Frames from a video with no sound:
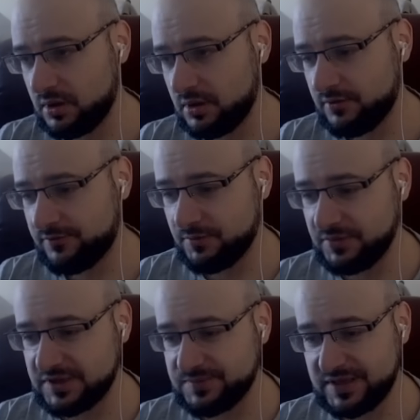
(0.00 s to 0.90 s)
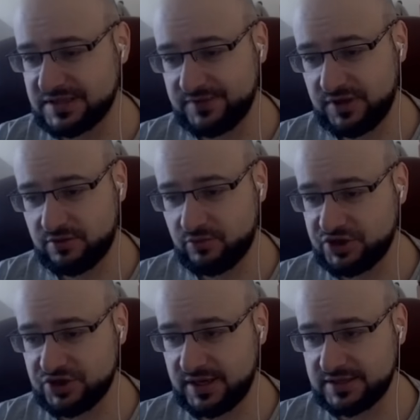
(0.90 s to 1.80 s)
from this passive here,
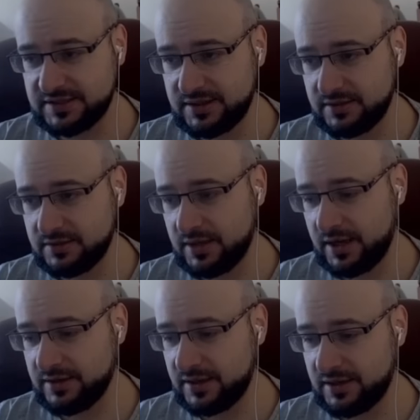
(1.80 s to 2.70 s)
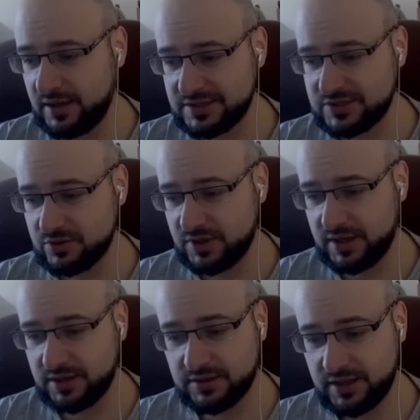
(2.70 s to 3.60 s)
Raging Landslide, and also you can
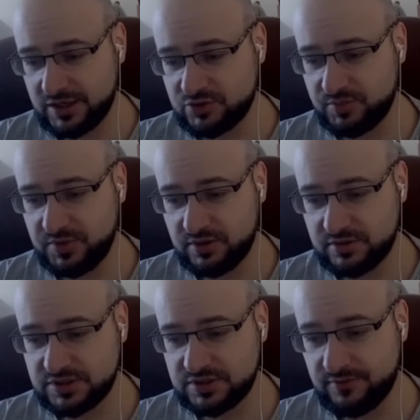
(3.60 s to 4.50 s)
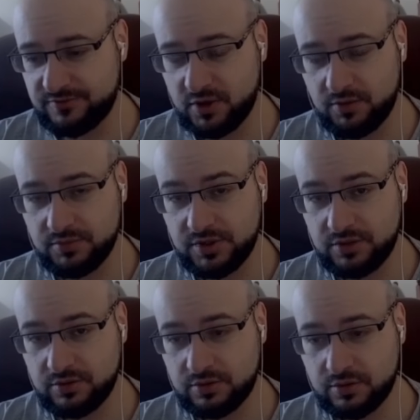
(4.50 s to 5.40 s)
get extra pillars from
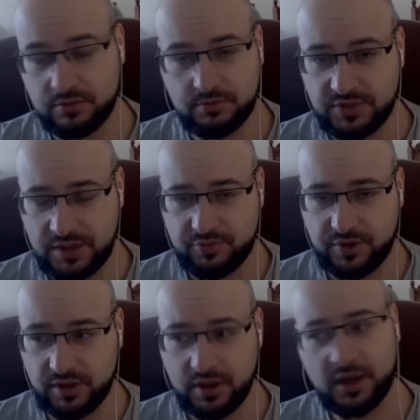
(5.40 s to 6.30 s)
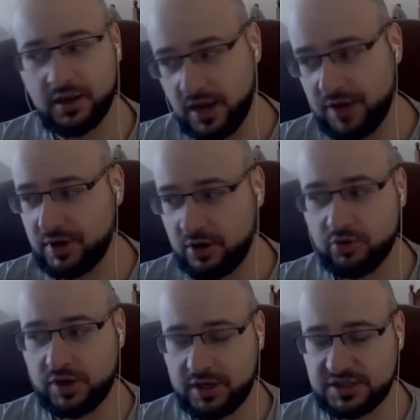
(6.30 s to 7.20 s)
your tempering. And now
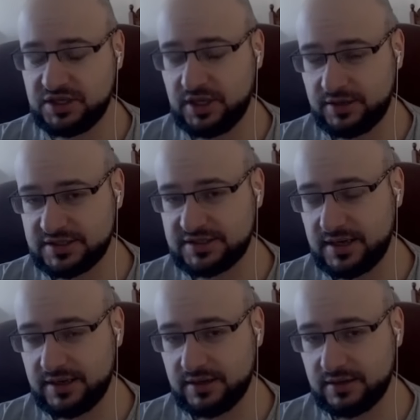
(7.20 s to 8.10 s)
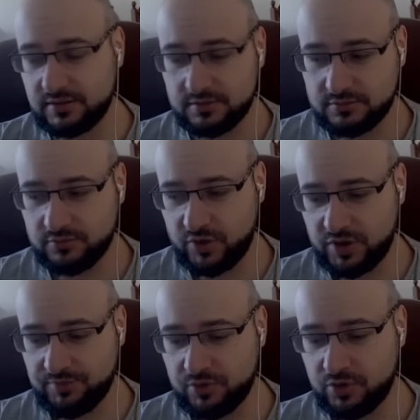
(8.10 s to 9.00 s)
you kind of see understanding where
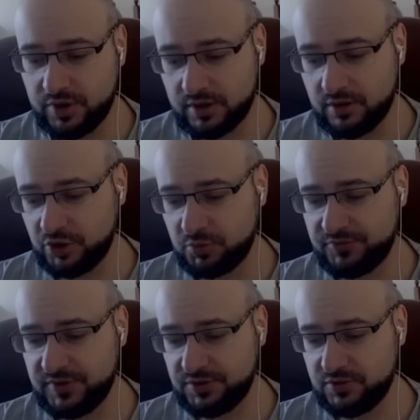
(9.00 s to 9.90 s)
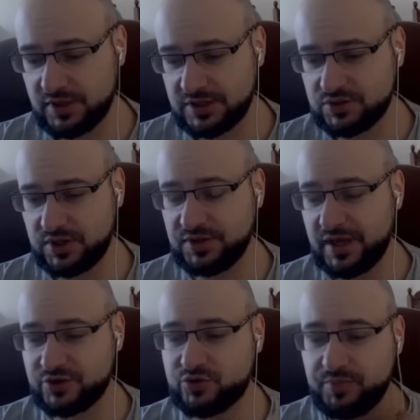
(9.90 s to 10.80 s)
I'm going. On top of that, you can also get
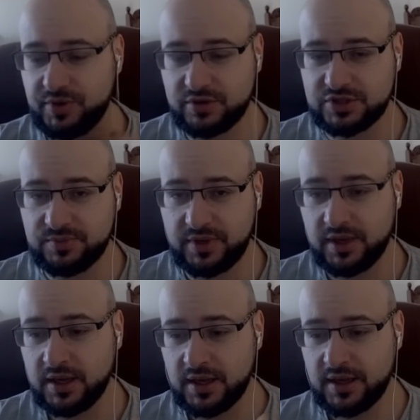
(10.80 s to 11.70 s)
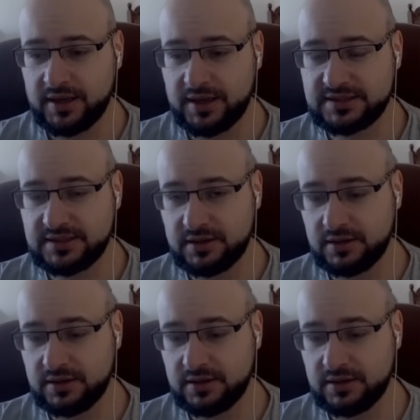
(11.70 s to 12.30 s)
extra pillars by casting